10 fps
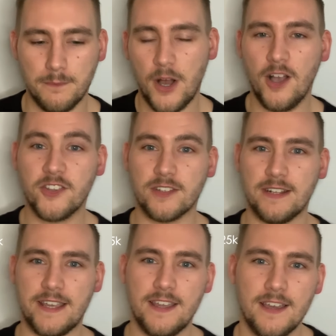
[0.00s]

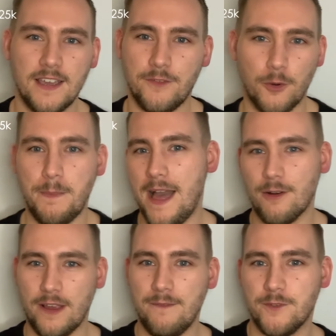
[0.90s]
personally, if you're
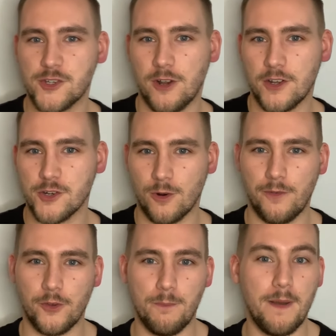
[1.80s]
better at infrastructure
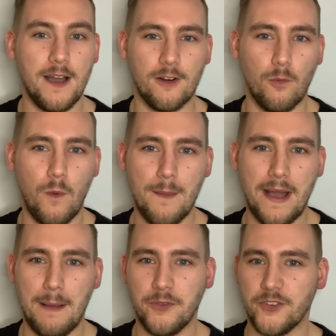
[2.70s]
or if you're better at web
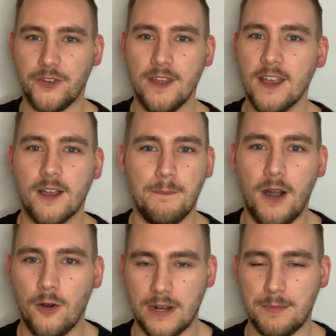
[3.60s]
apps and
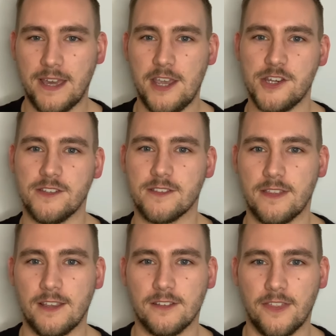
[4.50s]
compiled applications
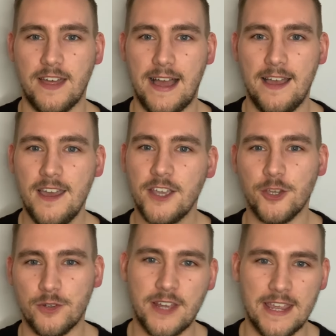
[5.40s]
and things like that,
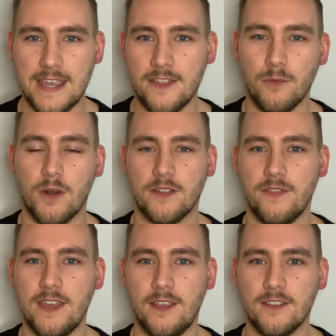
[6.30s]
you'd take either one
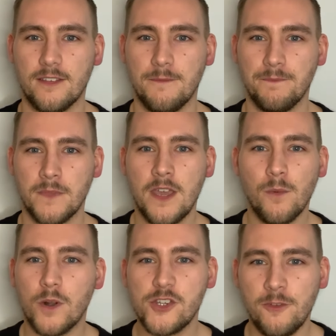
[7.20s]
of these.
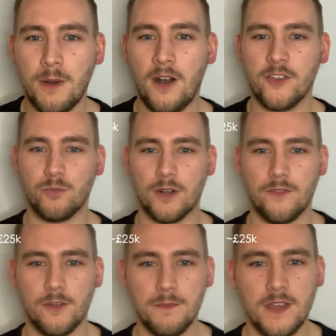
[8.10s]
Once you've passed one
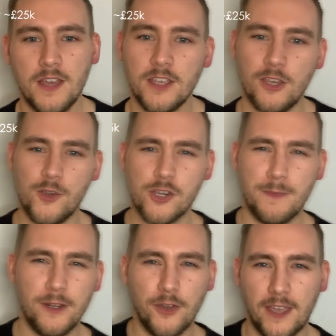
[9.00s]
of them, you should
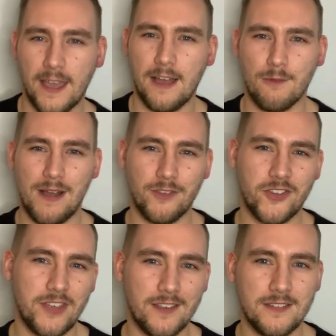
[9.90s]
be looking at around
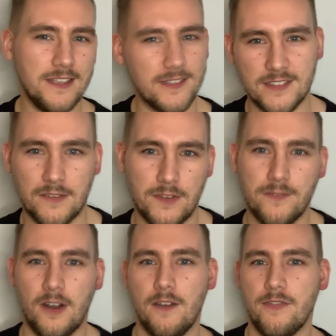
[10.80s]
60 to
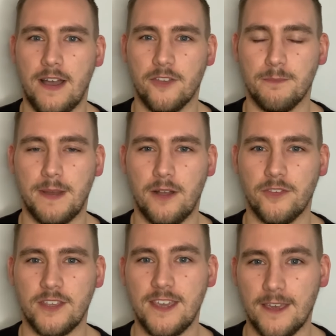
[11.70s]
75,000
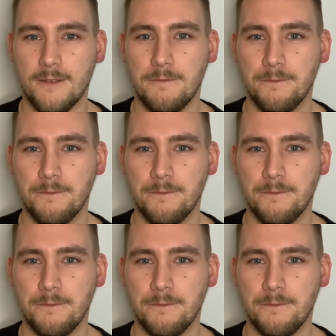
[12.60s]
pounds a year.